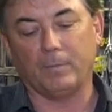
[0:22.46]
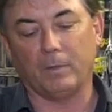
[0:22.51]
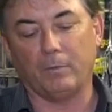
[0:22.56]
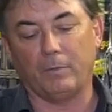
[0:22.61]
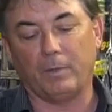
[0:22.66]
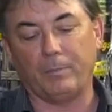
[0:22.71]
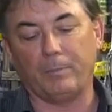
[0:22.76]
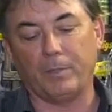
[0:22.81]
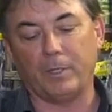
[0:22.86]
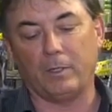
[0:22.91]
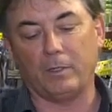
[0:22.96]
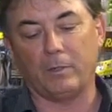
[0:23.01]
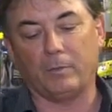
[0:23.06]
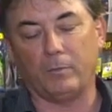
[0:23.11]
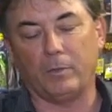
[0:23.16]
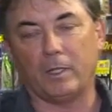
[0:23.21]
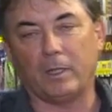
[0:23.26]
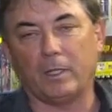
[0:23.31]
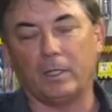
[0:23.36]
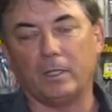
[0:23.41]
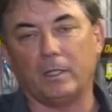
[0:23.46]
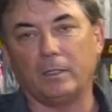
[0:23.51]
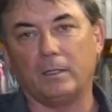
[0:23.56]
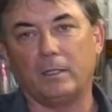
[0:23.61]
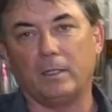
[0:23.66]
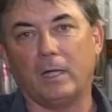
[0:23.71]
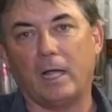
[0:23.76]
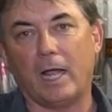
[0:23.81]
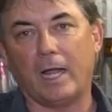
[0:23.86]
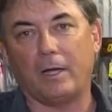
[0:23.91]
We build them with a
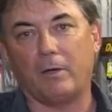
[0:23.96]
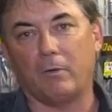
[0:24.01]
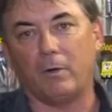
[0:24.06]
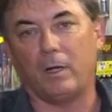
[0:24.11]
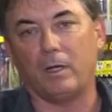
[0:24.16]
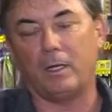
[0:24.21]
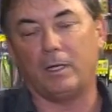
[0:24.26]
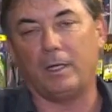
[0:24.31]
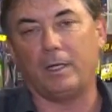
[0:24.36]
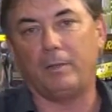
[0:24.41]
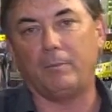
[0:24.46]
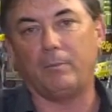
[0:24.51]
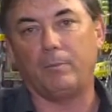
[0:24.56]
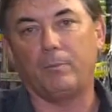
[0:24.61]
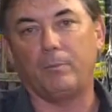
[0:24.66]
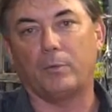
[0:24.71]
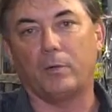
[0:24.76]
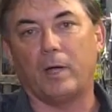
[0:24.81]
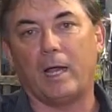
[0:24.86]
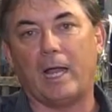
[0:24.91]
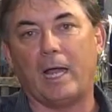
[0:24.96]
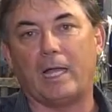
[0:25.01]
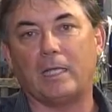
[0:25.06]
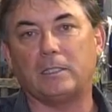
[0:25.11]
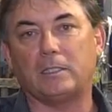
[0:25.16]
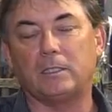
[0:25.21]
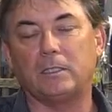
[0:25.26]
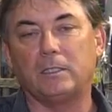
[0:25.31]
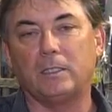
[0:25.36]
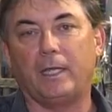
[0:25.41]
high quality
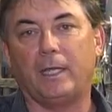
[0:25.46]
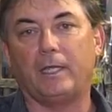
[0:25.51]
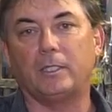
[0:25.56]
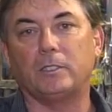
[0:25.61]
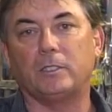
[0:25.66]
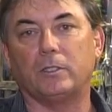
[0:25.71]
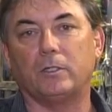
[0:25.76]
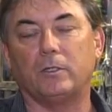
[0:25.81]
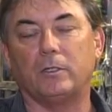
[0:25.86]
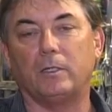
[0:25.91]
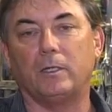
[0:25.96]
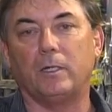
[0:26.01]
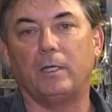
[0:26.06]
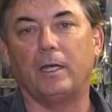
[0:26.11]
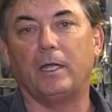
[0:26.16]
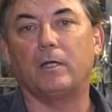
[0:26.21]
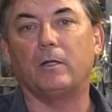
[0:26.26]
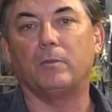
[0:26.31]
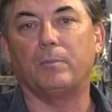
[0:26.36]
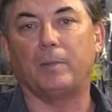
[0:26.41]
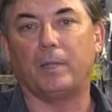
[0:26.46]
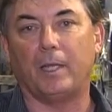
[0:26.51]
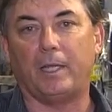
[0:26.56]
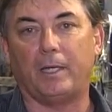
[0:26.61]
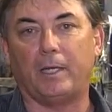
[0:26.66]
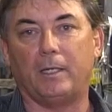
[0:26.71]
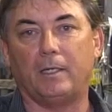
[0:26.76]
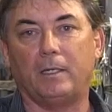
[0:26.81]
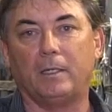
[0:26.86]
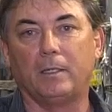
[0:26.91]
brass insert, nickel
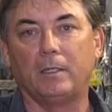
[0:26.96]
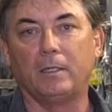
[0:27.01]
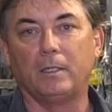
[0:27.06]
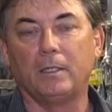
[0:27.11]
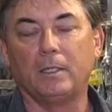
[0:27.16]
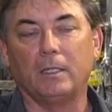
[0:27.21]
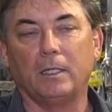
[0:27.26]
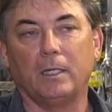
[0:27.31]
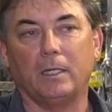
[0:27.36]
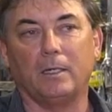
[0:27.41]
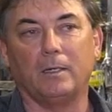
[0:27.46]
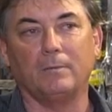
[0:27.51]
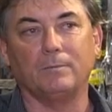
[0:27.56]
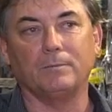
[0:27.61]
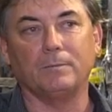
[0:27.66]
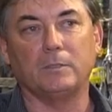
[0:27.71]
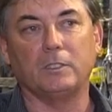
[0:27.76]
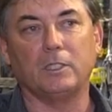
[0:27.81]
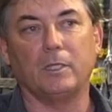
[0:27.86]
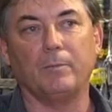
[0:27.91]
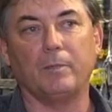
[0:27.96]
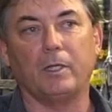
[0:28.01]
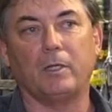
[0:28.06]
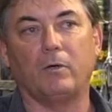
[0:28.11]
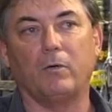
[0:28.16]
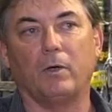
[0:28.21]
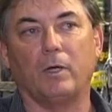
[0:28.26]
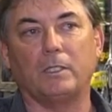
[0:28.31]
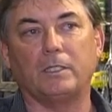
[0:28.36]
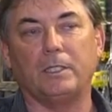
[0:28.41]
plated. Some of the
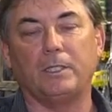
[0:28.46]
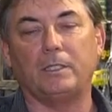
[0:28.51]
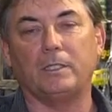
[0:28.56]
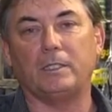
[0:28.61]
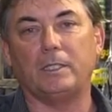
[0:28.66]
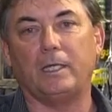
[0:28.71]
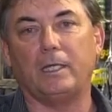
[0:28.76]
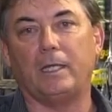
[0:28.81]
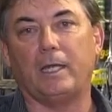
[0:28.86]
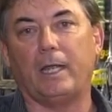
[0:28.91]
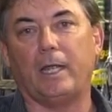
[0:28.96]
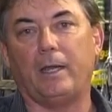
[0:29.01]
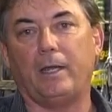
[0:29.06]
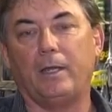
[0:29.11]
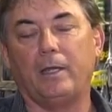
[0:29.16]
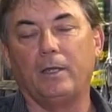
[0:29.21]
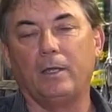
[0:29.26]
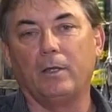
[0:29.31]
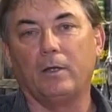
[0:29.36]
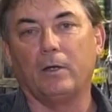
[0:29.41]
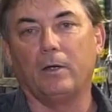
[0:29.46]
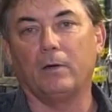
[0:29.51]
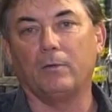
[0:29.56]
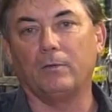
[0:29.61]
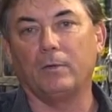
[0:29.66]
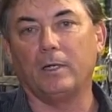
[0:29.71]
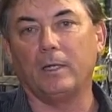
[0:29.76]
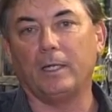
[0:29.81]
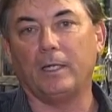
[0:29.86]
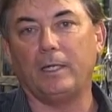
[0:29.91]
corks that you see today are
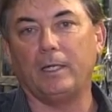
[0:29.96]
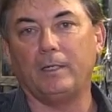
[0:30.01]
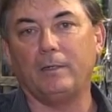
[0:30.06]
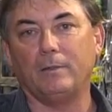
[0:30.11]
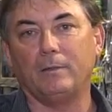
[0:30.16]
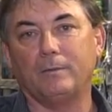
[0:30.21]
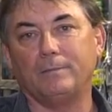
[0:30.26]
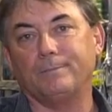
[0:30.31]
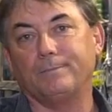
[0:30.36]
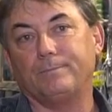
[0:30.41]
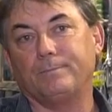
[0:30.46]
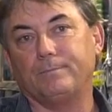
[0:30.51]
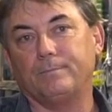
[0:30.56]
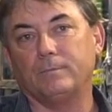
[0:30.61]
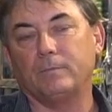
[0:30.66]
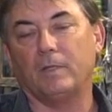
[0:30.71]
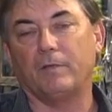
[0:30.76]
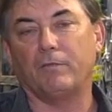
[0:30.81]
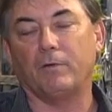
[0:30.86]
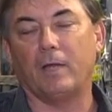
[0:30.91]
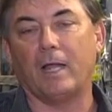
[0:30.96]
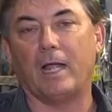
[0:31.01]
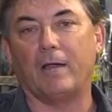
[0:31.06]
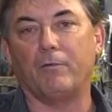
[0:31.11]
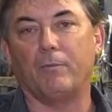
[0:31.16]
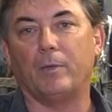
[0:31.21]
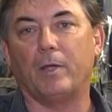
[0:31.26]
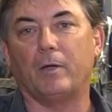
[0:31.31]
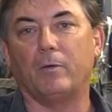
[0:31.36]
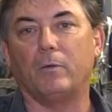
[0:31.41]
really, for lack
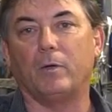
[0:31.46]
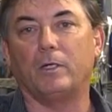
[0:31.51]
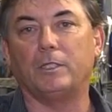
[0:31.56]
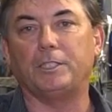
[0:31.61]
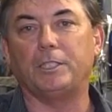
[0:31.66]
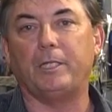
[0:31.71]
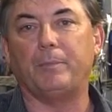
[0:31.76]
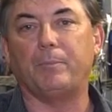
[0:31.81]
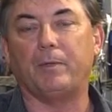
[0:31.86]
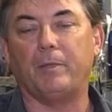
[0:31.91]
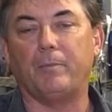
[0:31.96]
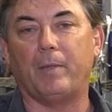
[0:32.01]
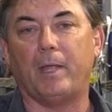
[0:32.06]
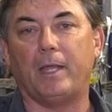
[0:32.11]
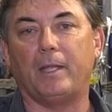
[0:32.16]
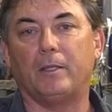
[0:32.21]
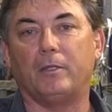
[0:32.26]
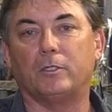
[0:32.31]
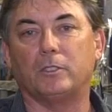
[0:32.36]
of a better word, cheaply made.